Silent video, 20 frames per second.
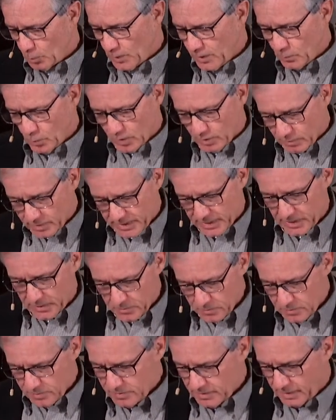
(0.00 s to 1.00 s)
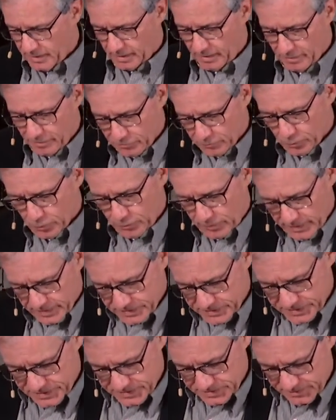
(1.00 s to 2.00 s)
We will go through
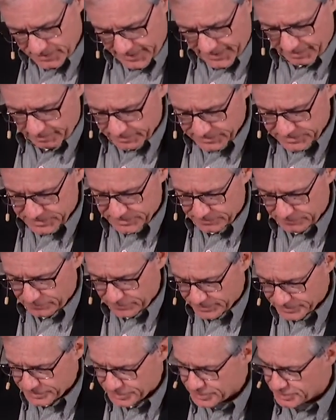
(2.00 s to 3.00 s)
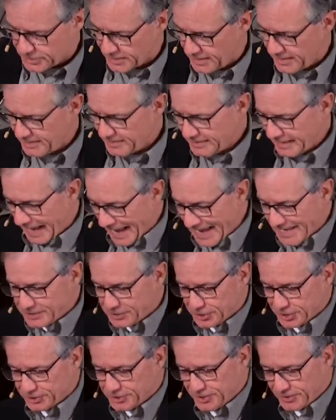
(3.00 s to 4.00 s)
this narrative, this
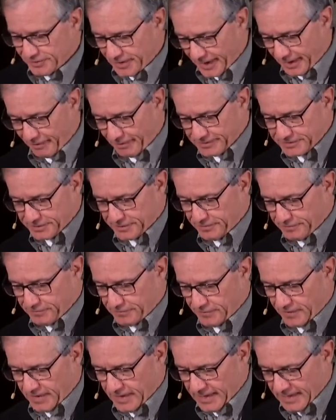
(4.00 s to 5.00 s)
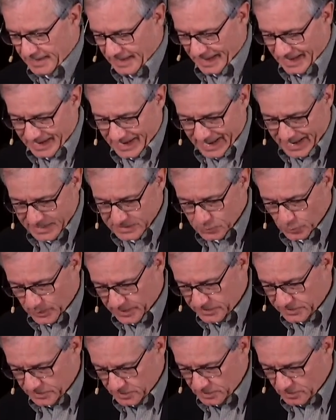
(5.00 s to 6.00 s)
ancient narrative, and as
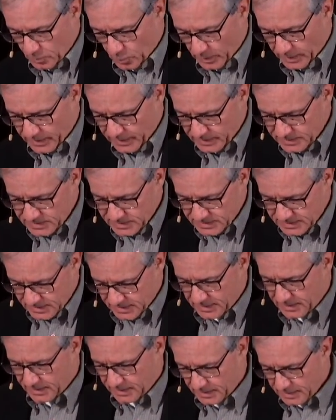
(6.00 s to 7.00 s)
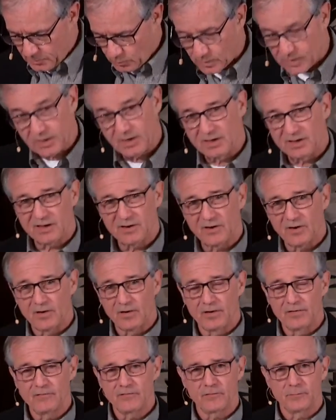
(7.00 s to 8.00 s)
we do, we're going to
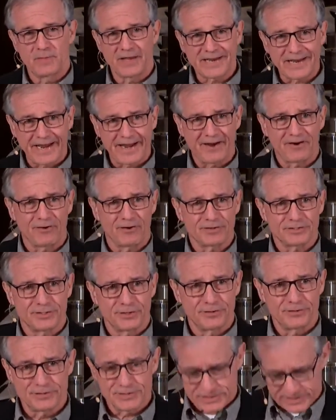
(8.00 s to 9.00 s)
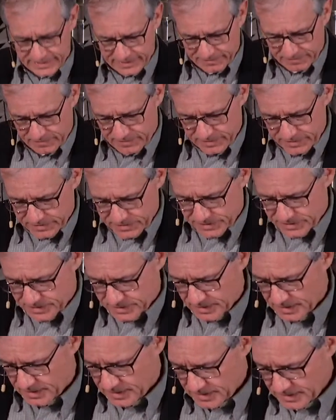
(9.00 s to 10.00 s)
learn from the characters in
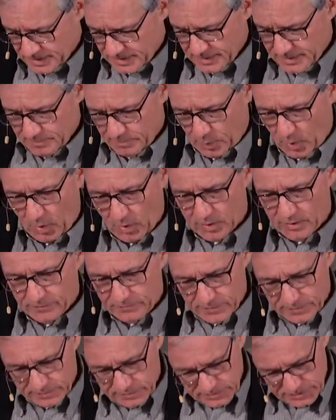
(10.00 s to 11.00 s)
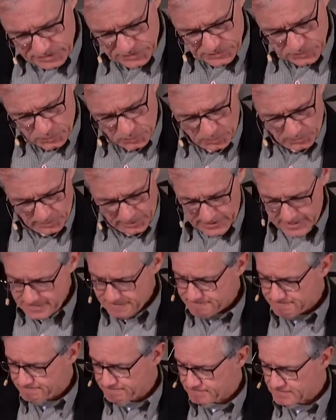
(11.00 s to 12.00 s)
this part of the
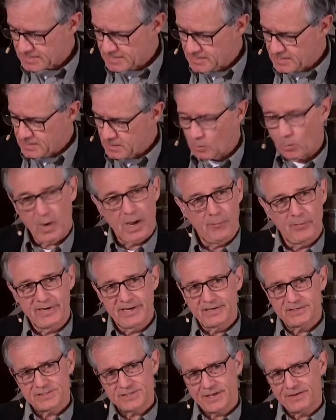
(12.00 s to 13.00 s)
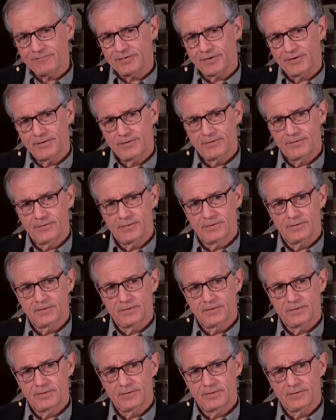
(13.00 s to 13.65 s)
story why we need a Savior.